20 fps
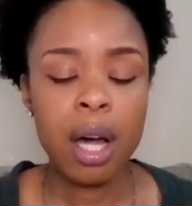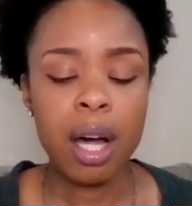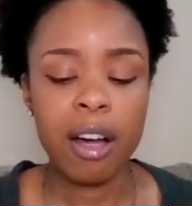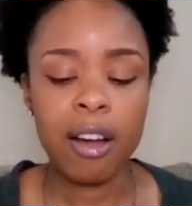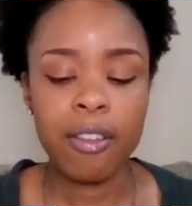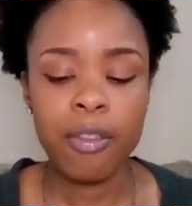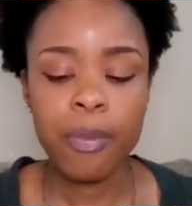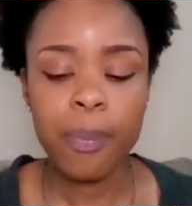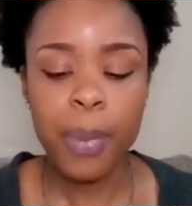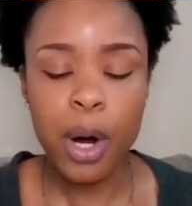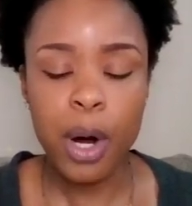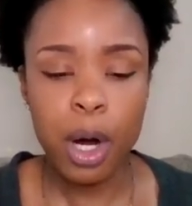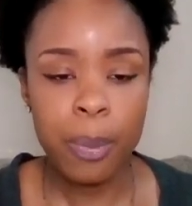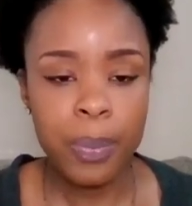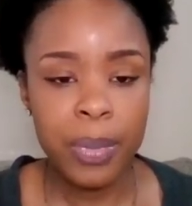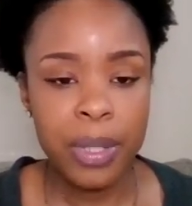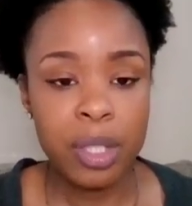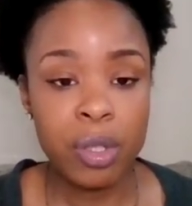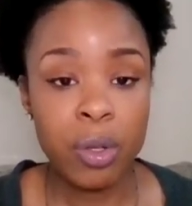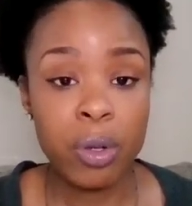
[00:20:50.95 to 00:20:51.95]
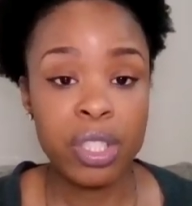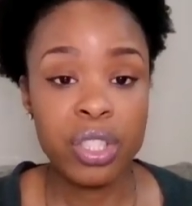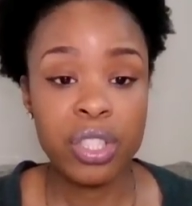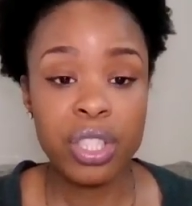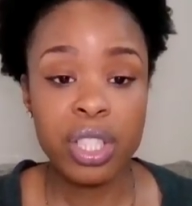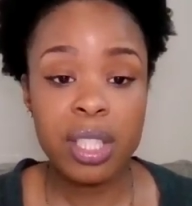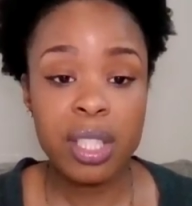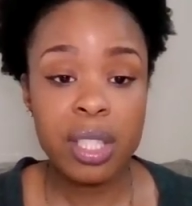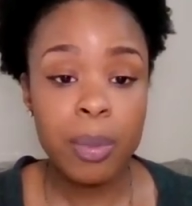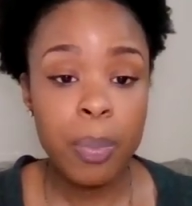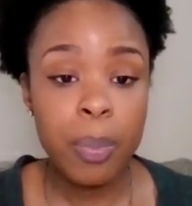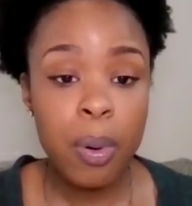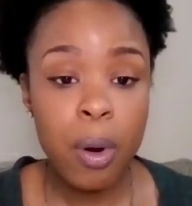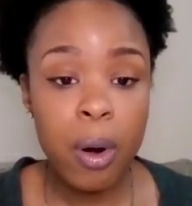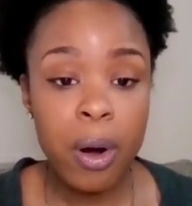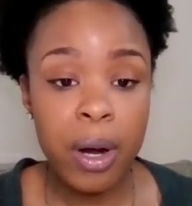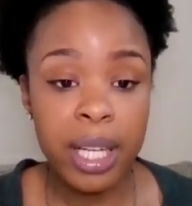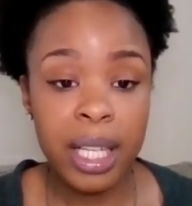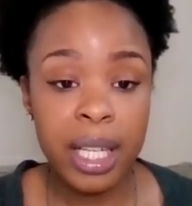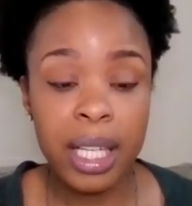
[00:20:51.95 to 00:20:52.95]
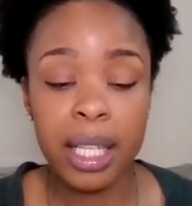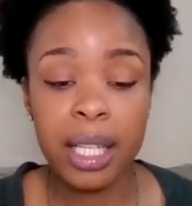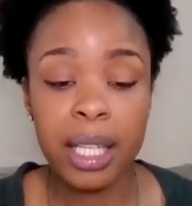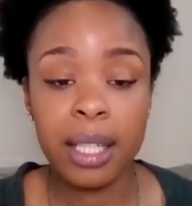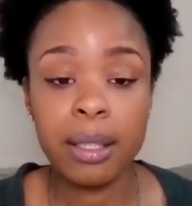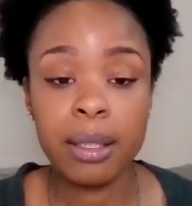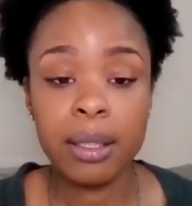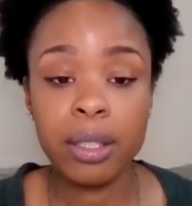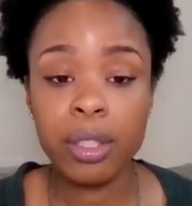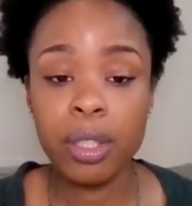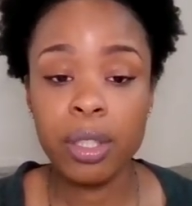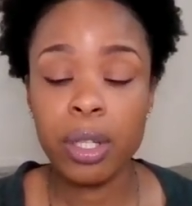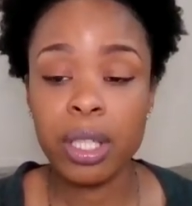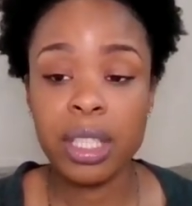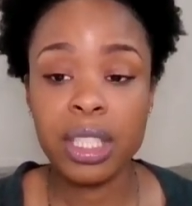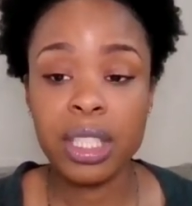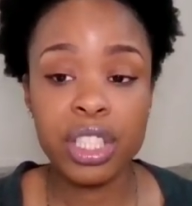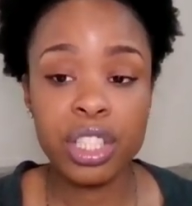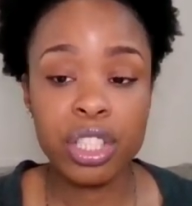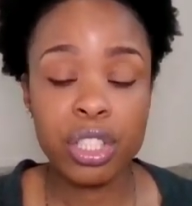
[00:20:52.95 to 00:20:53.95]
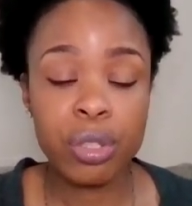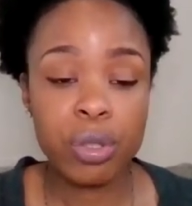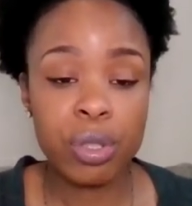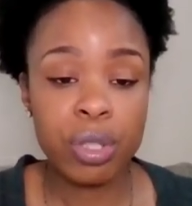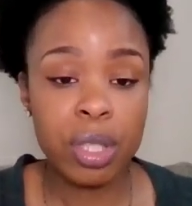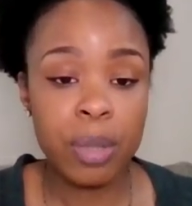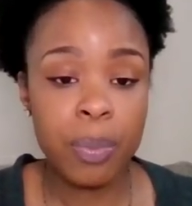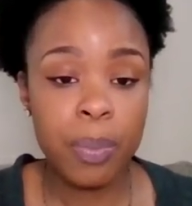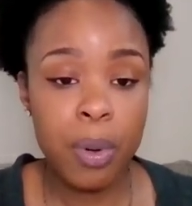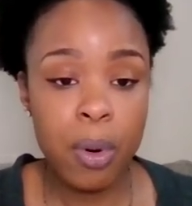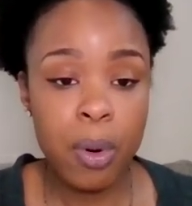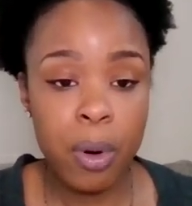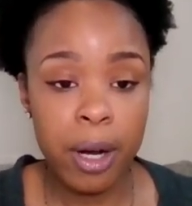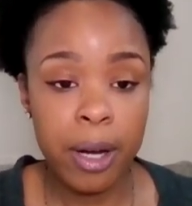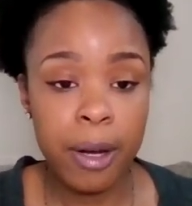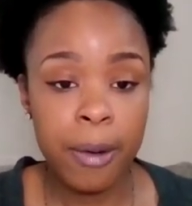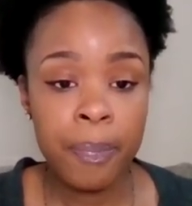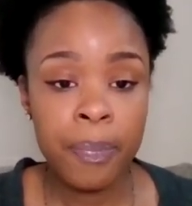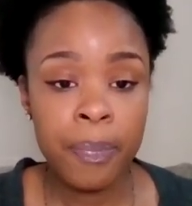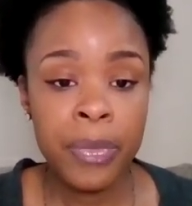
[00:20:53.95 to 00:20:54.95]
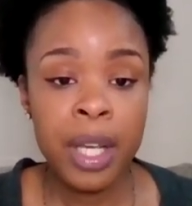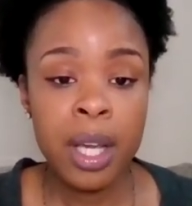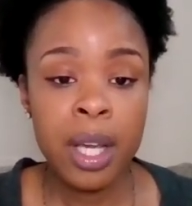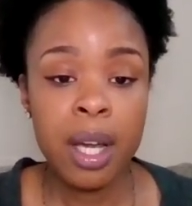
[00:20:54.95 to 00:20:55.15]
of purpose, or just support in, an additional support,